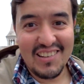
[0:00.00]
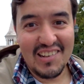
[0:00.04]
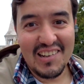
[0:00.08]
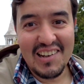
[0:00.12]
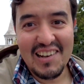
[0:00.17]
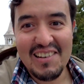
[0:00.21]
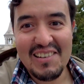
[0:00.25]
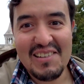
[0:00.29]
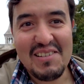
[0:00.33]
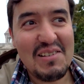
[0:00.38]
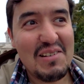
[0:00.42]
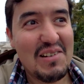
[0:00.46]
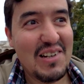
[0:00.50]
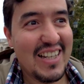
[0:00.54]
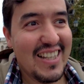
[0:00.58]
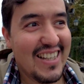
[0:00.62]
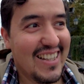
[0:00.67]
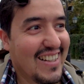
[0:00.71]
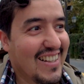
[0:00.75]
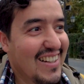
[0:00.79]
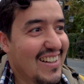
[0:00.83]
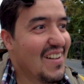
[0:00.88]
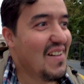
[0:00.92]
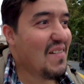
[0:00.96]
you have to
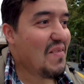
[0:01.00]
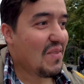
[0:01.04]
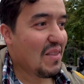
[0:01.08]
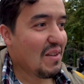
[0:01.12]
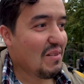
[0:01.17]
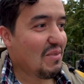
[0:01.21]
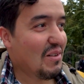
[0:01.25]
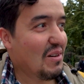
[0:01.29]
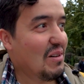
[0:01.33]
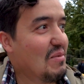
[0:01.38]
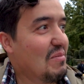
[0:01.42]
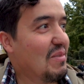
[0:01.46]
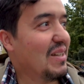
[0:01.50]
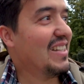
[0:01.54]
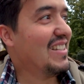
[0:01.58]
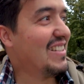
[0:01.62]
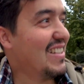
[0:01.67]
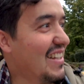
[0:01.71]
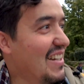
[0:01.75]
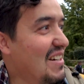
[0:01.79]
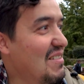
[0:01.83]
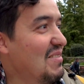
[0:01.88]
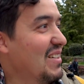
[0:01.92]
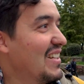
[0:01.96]
follow my
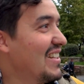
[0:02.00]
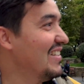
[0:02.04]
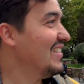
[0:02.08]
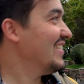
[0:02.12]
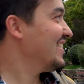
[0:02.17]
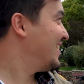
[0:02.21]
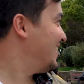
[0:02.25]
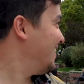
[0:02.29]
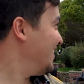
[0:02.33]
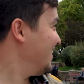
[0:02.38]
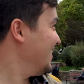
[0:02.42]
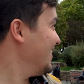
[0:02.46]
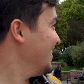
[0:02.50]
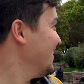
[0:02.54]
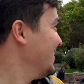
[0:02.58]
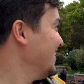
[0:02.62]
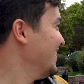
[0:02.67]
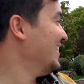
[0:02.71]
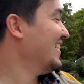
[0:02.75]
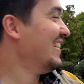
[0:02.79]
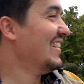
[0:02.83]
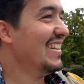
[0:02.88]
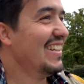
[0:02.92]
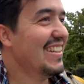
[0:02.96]
Instagram account.
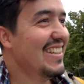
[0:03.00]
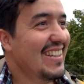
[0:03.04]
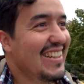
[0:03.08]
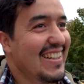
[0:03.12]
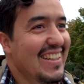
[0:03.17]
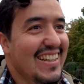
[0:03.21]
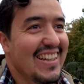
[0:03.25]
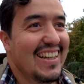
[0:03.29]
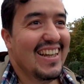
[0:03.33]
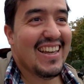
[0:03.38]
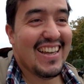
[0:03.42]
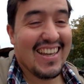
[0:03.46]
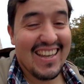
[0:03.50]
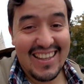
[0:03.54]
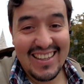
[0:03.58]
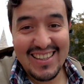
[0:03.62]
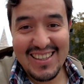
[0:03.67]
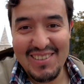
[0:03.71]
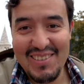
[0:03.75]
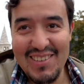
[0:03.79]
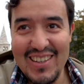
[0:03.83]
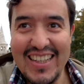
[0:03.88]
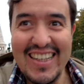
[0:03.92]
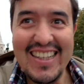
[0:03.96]
Hey,
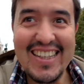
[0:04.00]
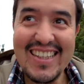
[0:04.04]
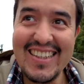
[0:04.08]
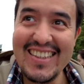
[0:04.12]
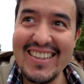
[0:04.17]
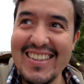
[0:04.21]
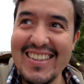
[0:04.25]
it's free.